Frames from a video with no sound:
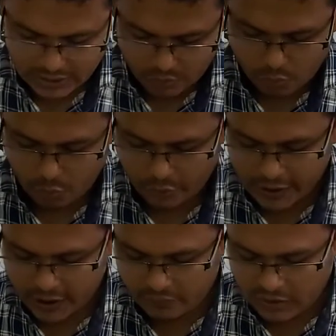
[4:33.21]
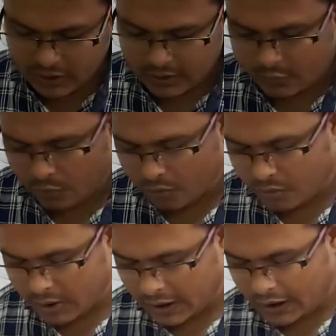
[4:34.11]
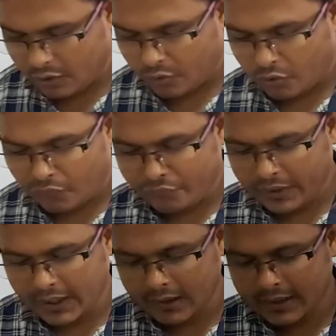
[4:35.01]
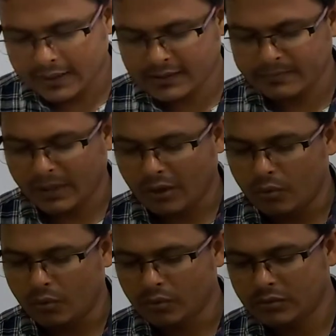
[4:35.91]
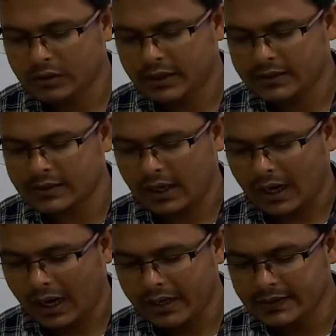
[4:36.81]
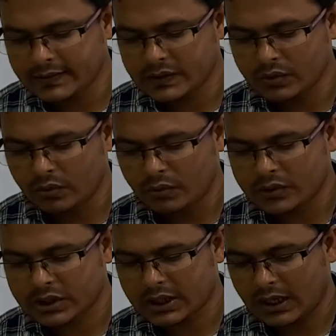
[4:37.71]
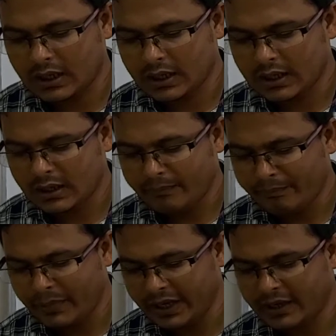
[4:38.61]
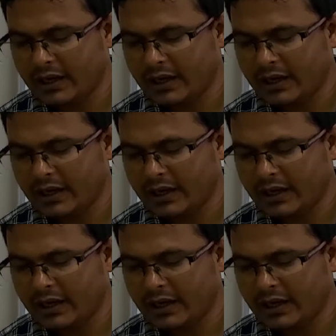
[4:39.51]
whenever the crocodile opened his mouth, his eyes would shut completely.